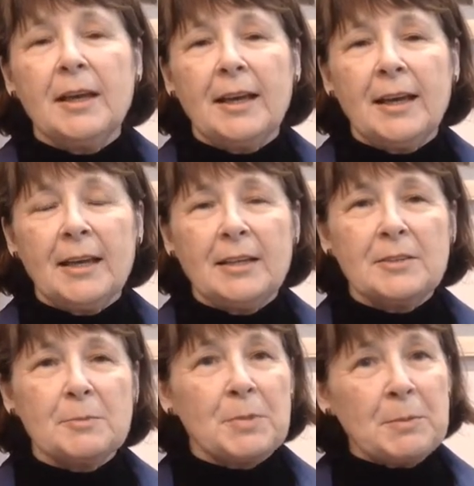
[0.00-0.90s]

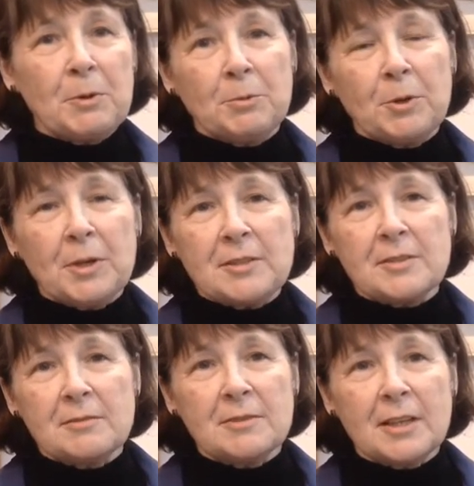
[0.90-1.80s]
And people wrote
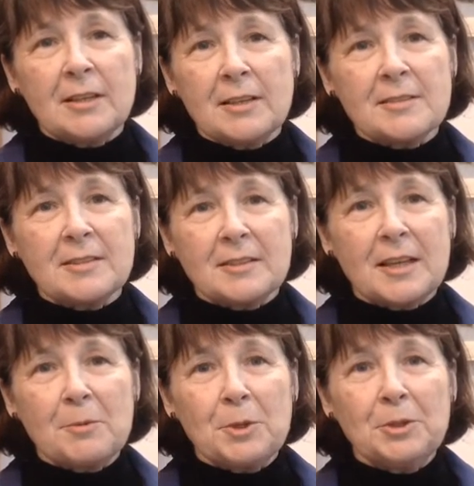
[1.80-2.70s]
us, telling us that
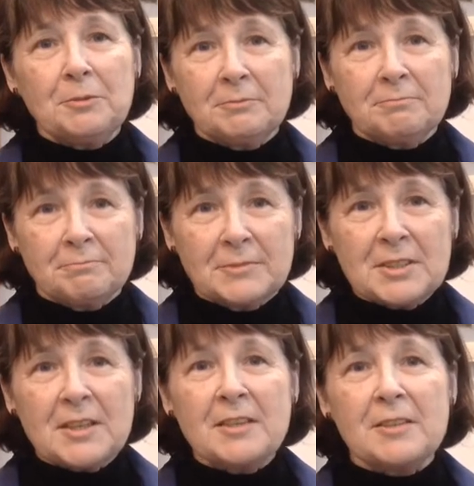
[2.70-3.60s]
they were
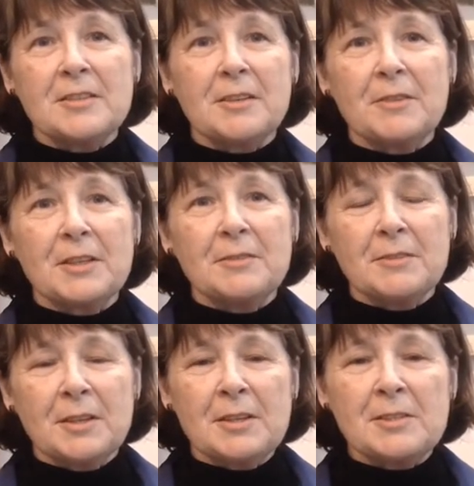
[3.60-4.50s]
descendants of
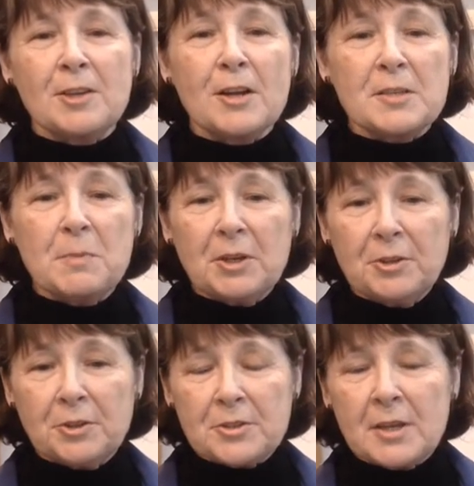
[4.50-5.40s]
these lost
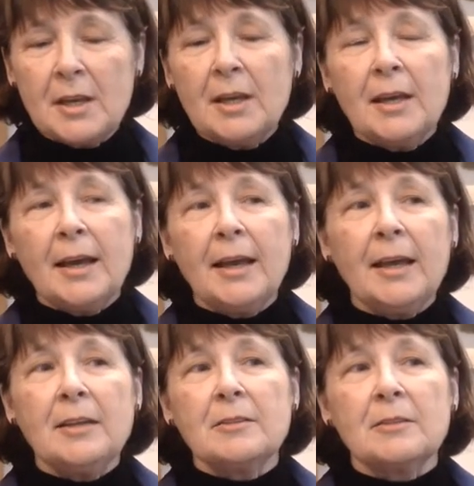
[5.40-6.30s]
mariners.
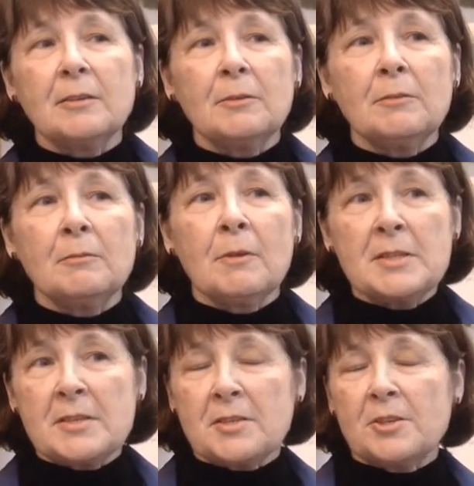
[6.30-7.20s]
And once
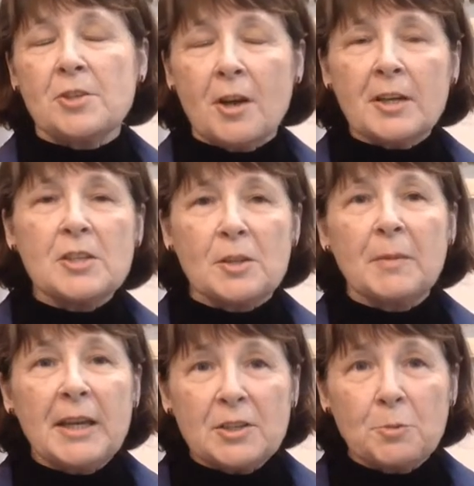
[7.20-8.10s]
I started talking to them, I
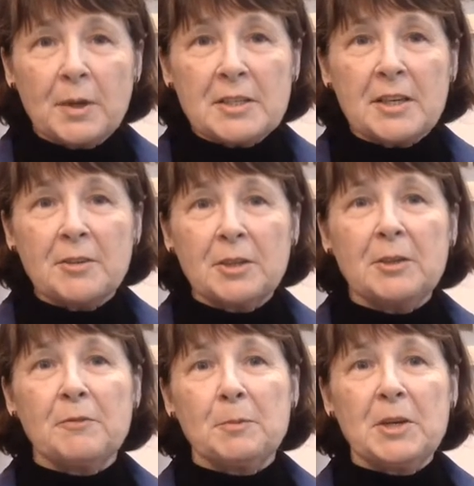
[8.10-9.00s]
had to write down their
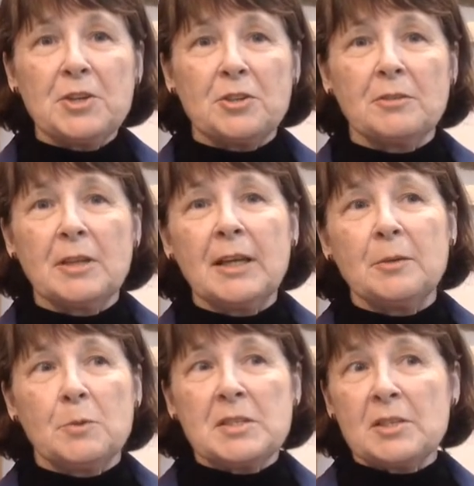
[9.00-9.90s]
information. And it
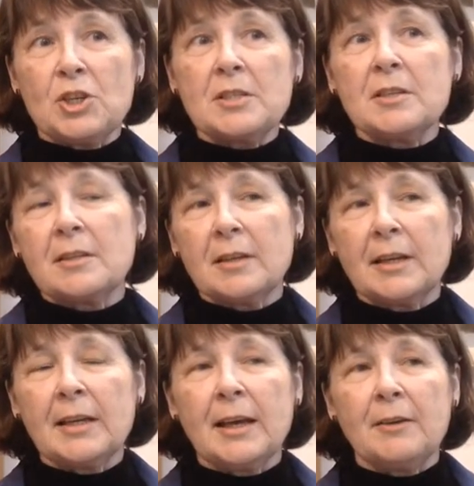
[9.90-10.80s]
was suggested that I
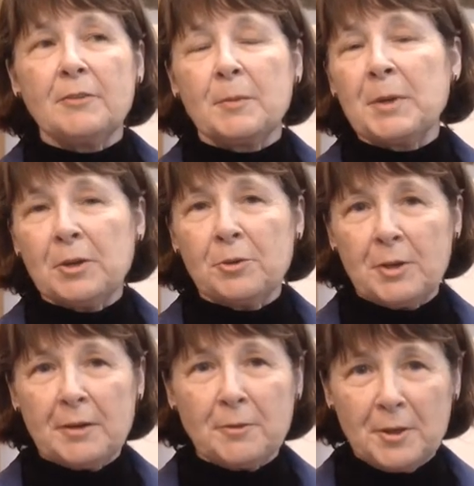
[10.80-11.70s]
have a
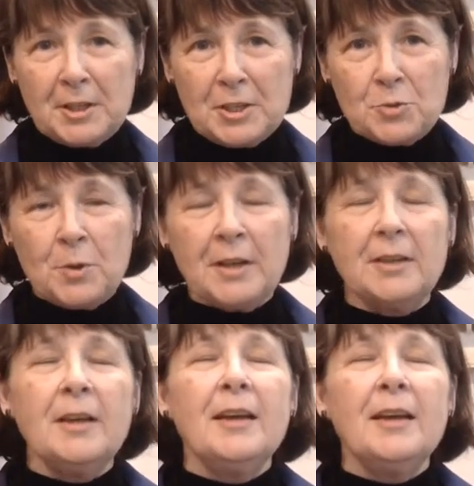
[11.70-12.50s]
paragraph on each one.